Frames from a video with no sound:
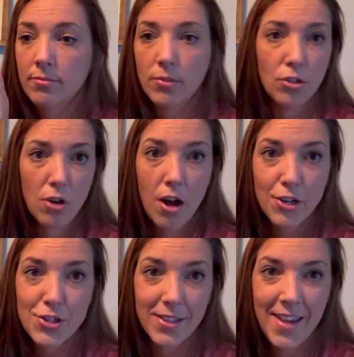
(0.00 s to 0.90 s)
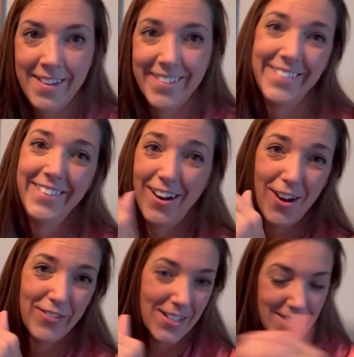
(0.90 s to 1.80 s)
garage, then
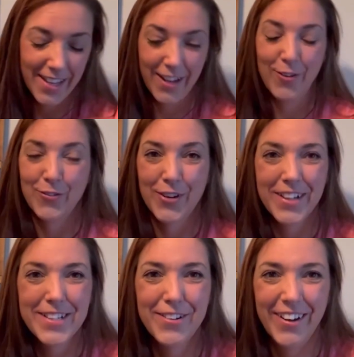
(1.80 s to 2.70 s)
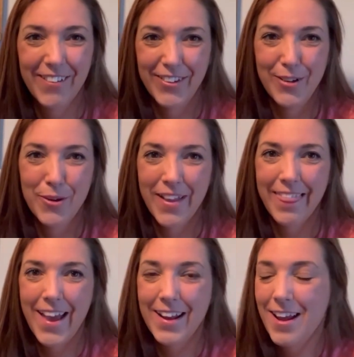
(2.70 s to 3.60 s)
obviously go for it. Do whatever you want
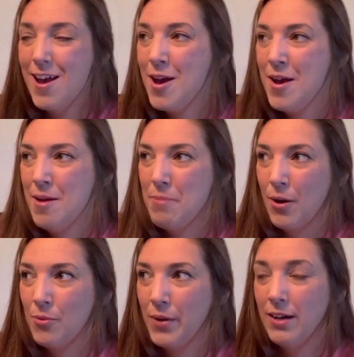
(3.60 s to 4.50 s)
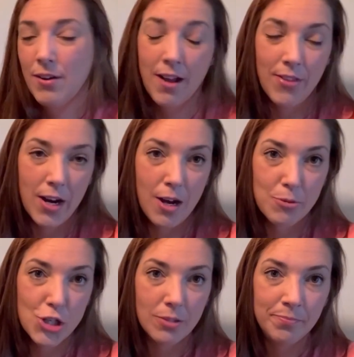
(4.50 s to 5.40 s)
then. But we don't have that
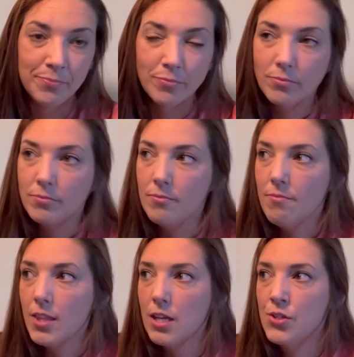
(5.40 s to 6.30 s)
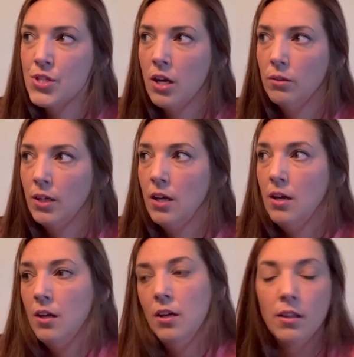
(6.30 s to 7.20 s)
option. So
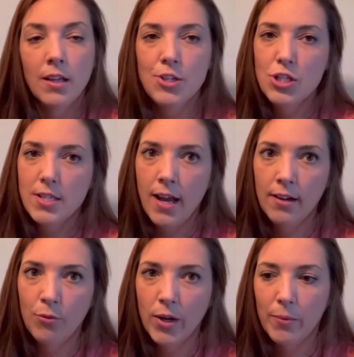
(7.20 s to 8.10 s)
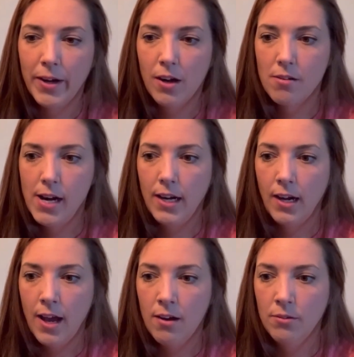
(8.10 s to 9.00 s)
that's just kind of where we are right
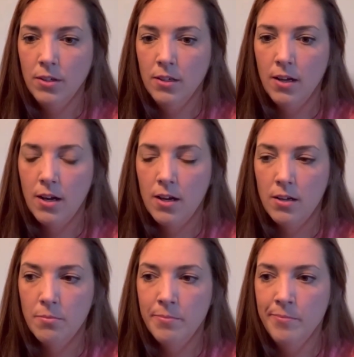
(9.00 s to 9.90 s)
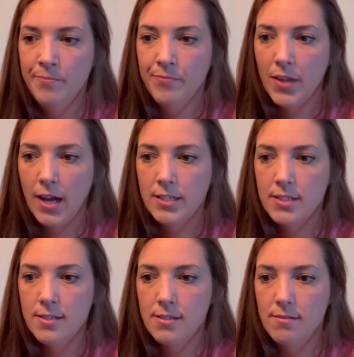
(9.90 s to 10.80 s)
now. I
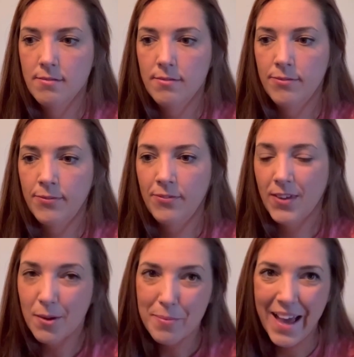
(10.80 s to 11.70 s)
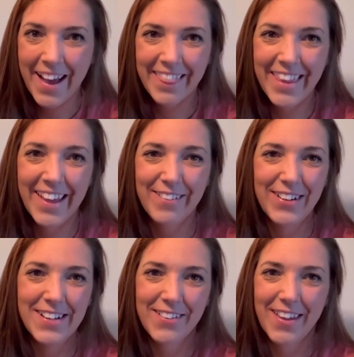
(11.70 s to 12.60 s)
feel bad that we
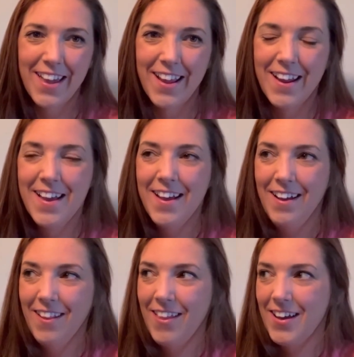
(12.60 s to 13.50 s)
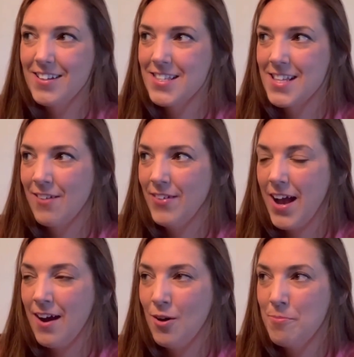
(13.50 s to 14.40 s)
don't get a lot of stuff
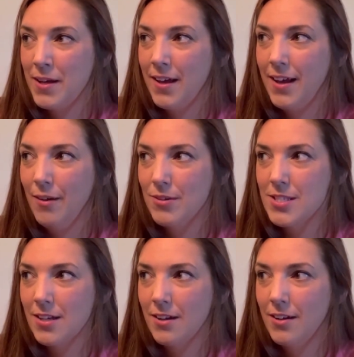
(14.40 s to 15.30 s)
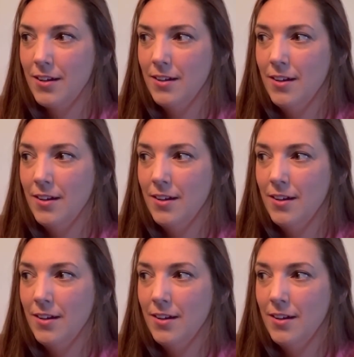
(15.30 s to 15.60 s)
out, but it was a good